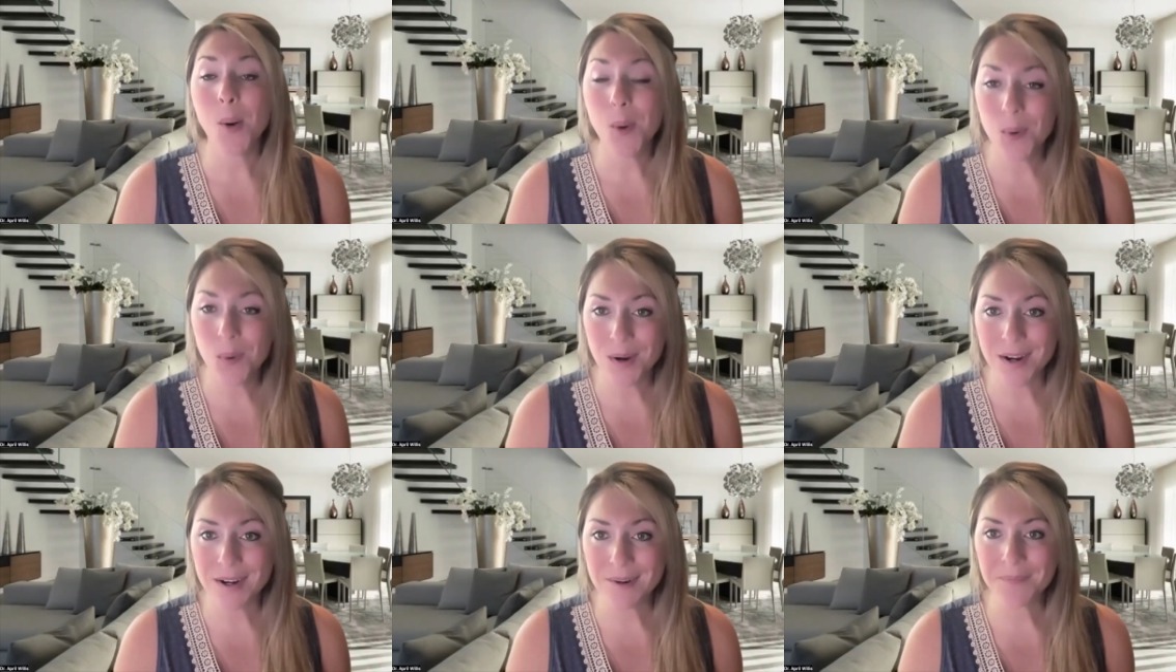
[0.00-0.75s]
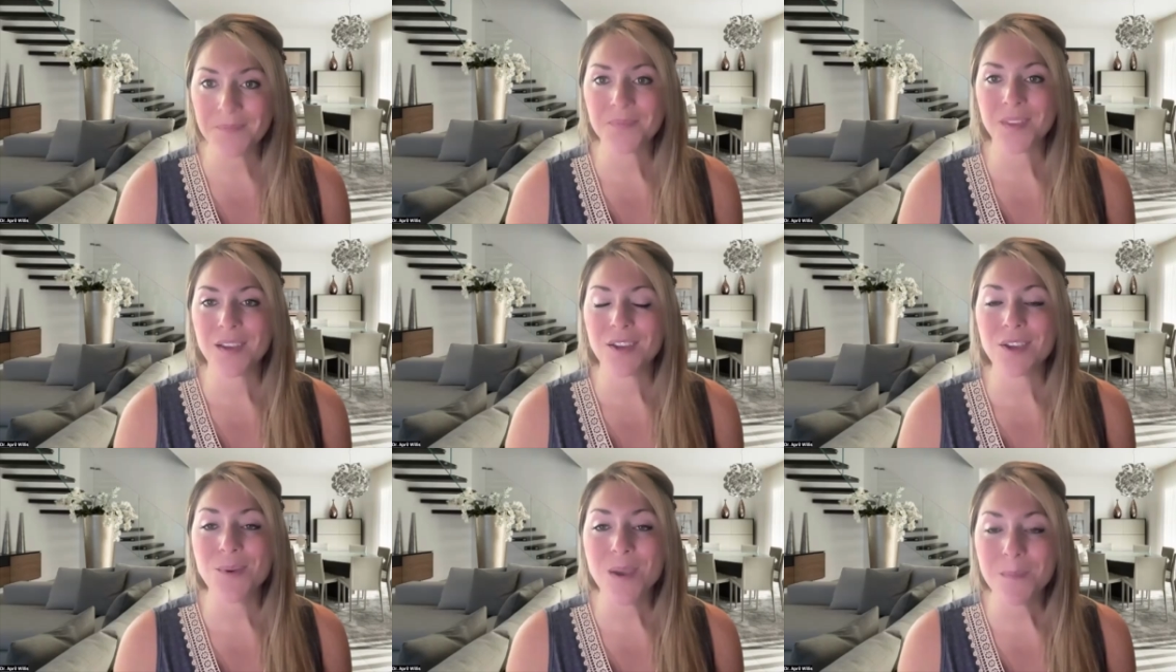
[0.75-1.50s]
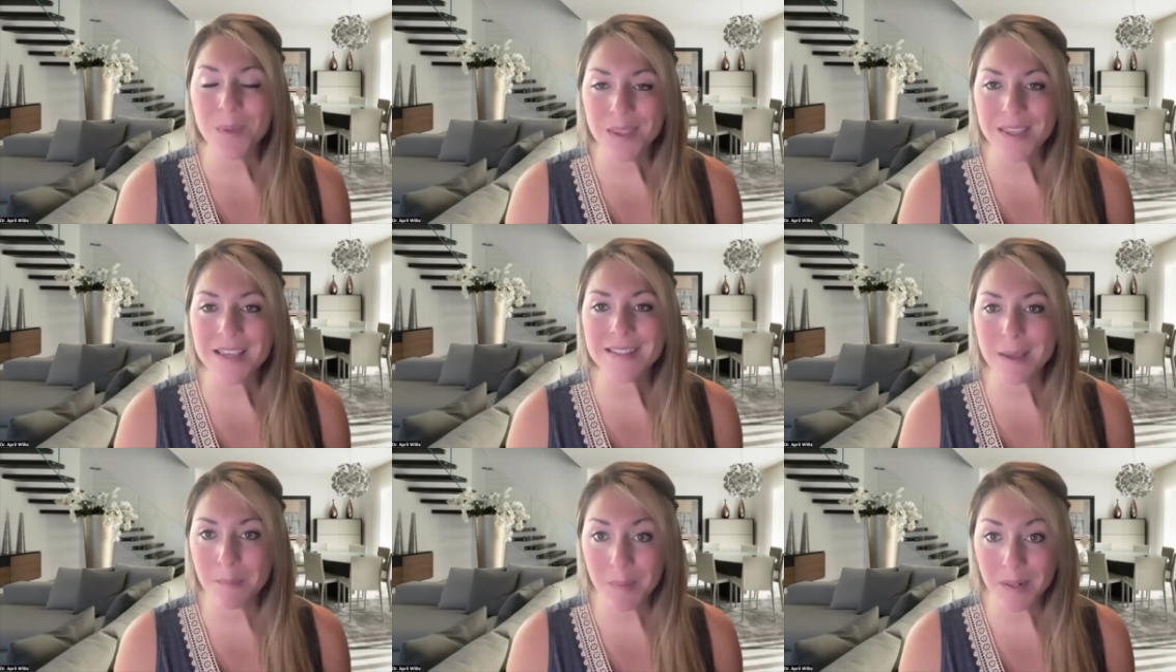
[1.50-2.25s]
Or you can please
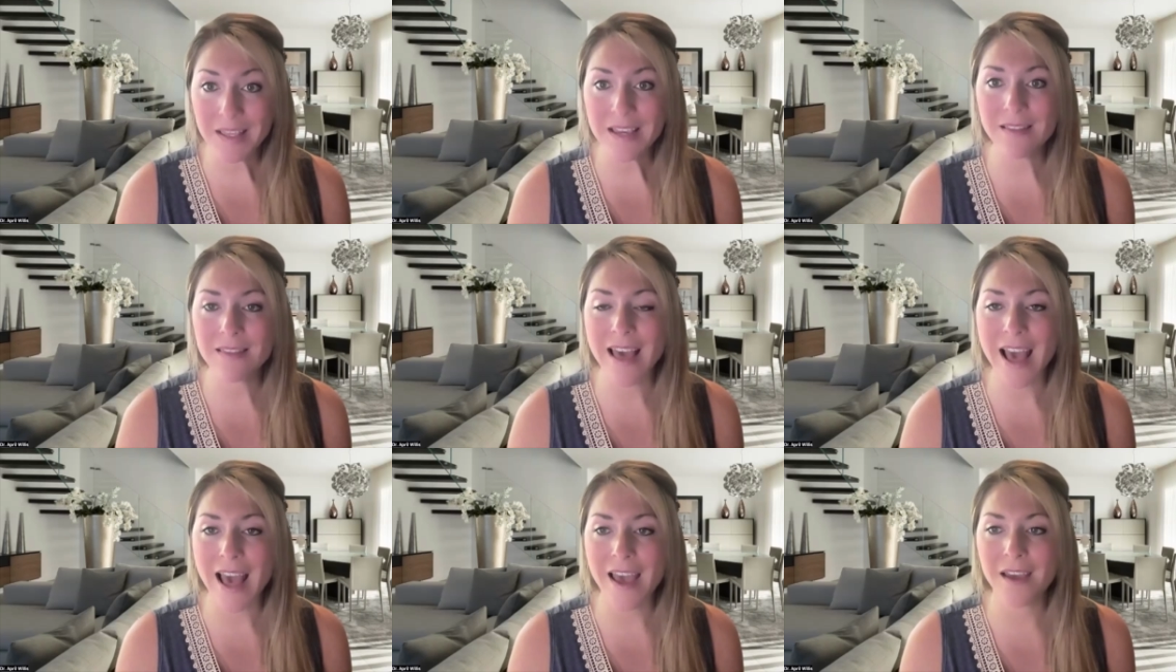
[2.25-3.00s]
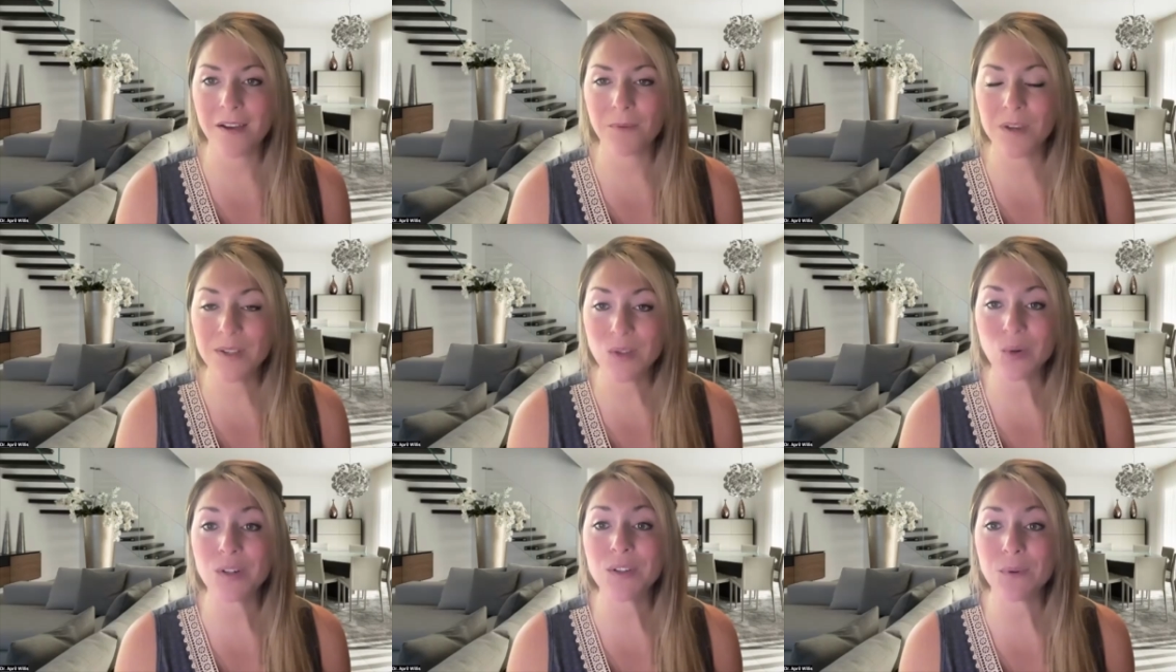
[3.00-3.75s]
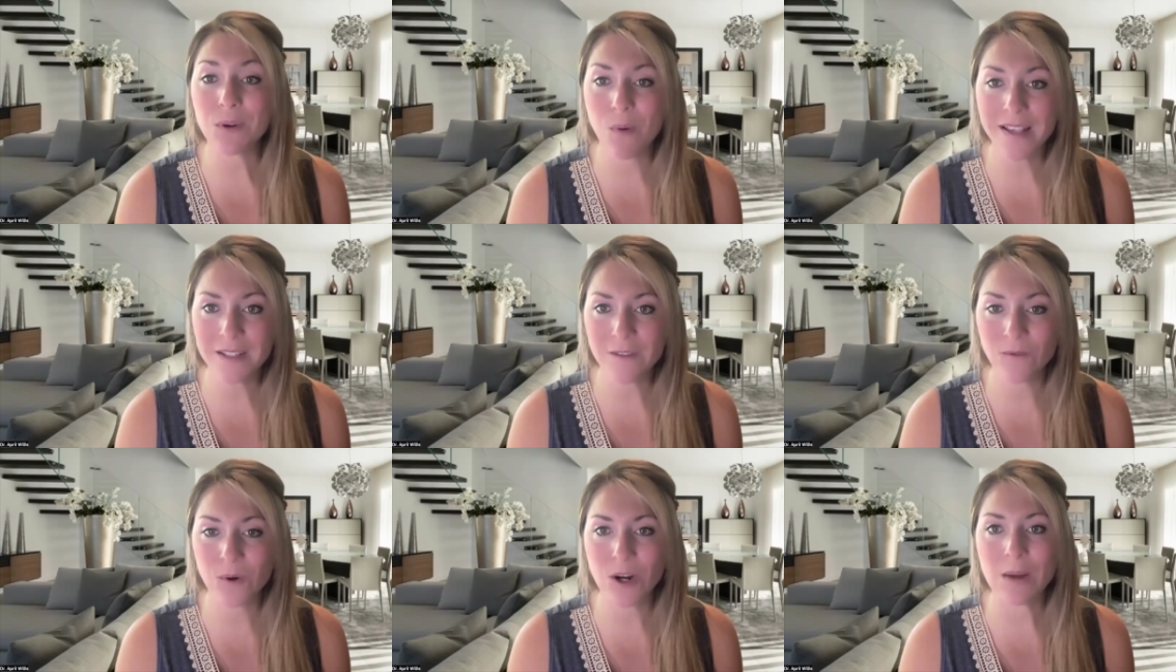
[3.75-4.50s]
complete that resource request
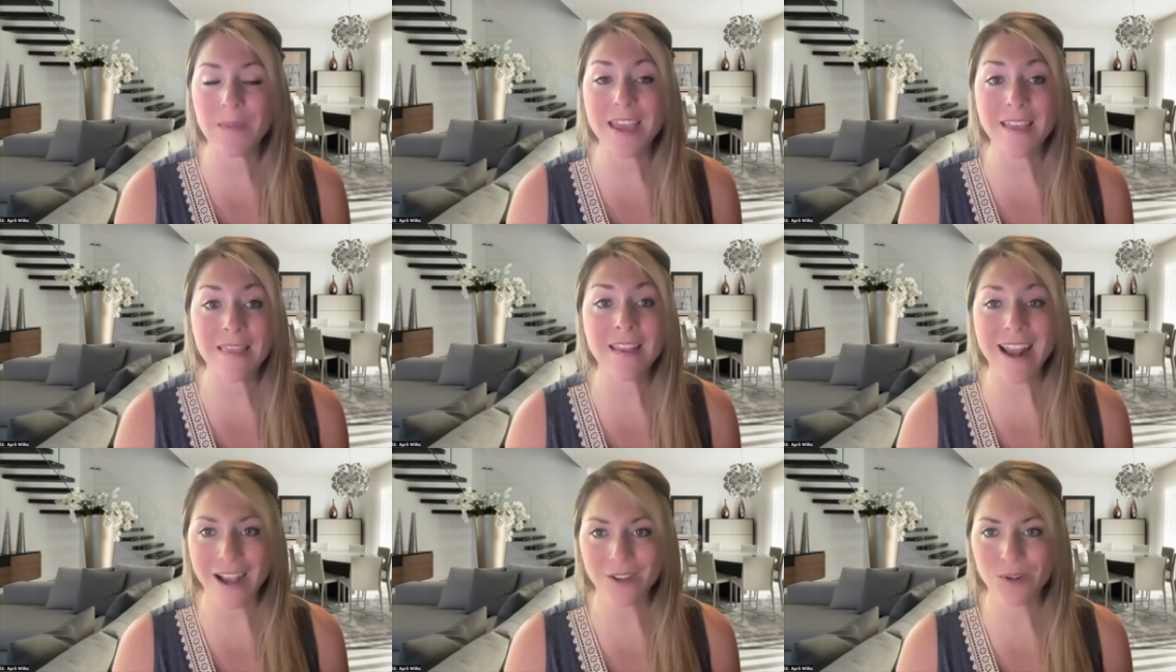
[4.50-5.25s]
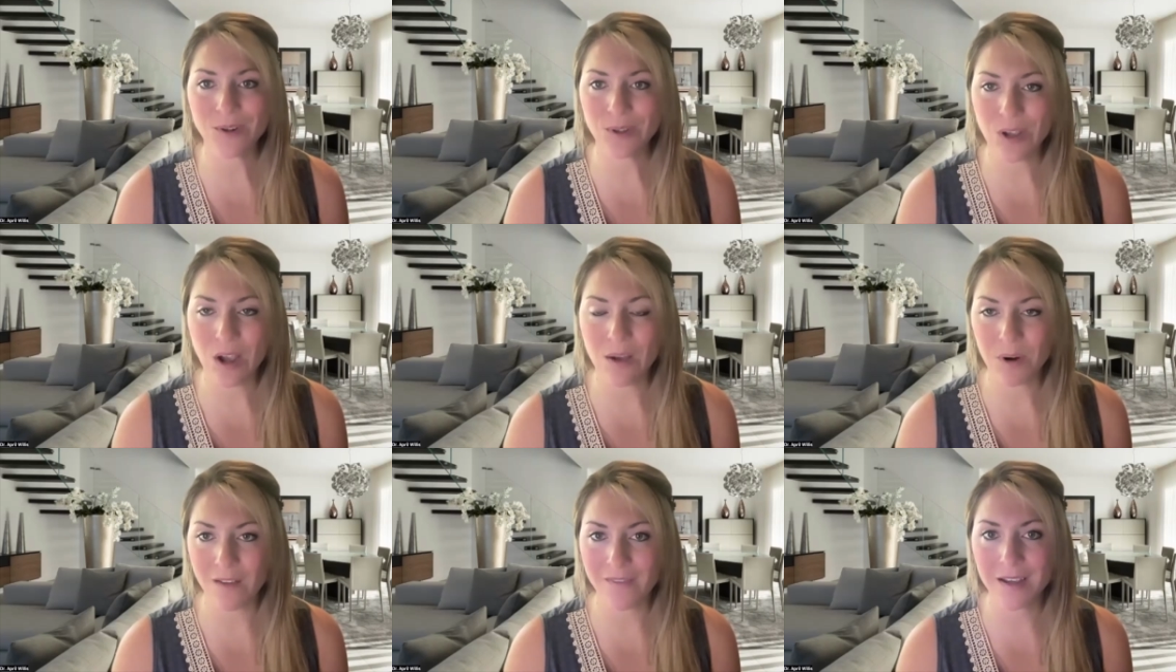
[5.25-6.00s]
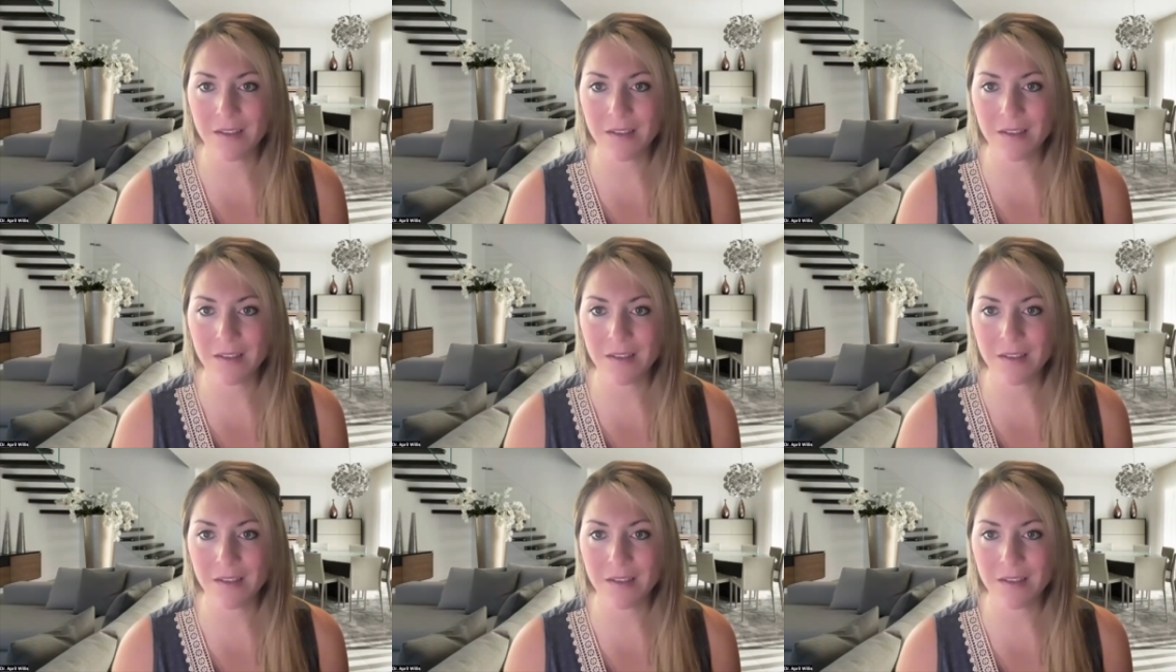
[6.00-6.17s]
form in the National Nonprofit